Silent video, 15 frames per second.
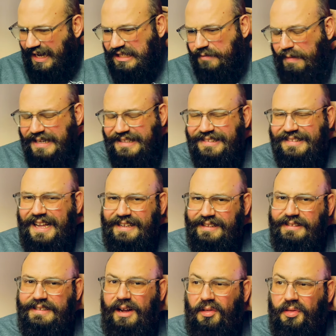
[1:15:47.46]
As best as I
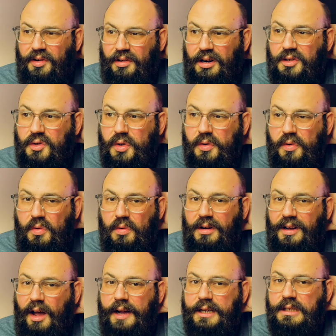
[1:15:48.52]
can tell, there are
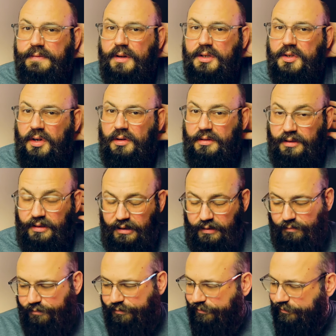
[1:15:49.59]
two kinds of uncertainty.